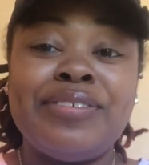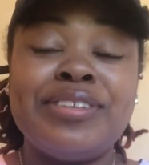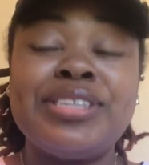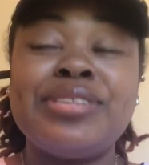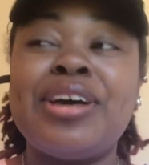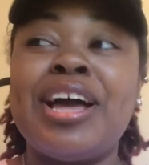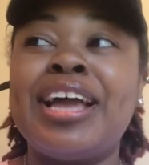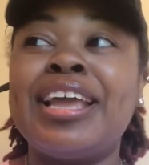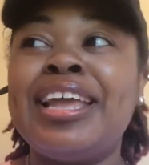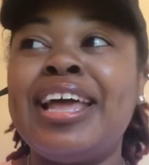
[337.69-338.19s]
So
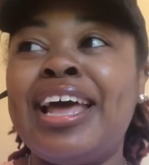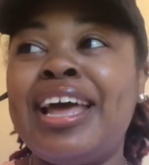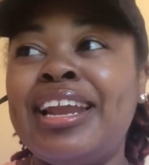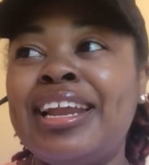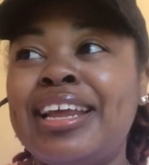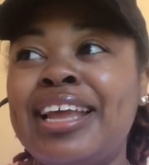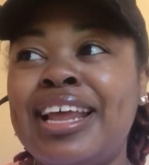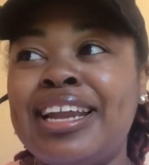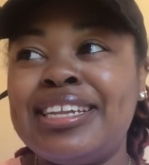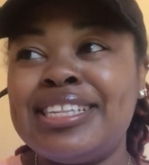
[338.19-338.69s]
I kind of
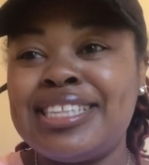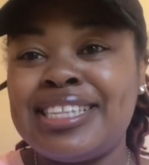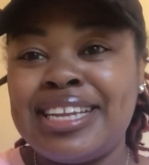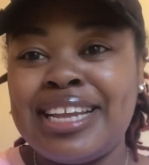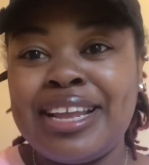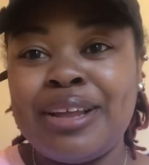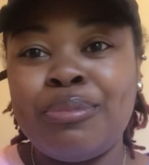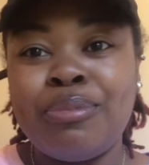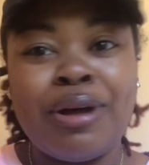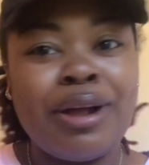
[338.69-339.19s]
got into
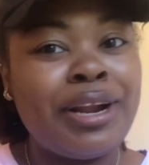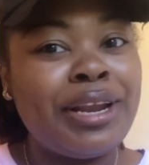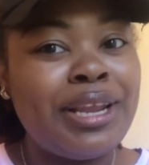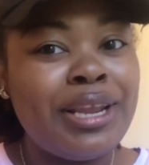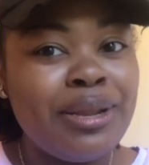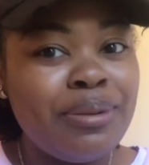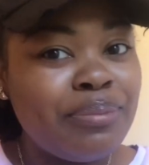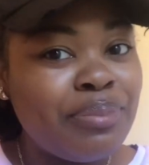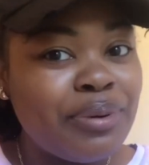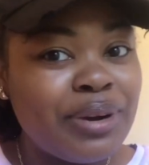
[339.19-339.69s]
that, bought a
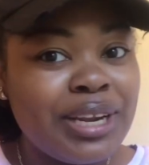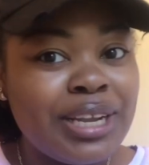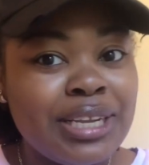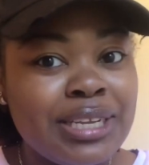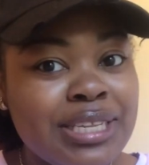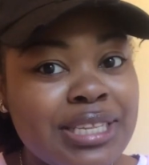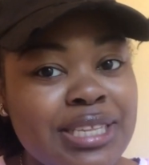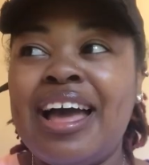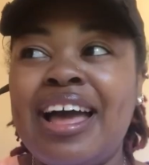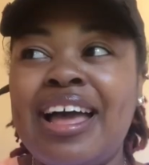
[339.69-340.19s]
heating
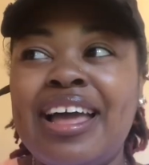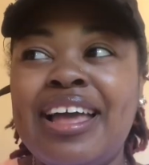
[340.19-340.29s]
press.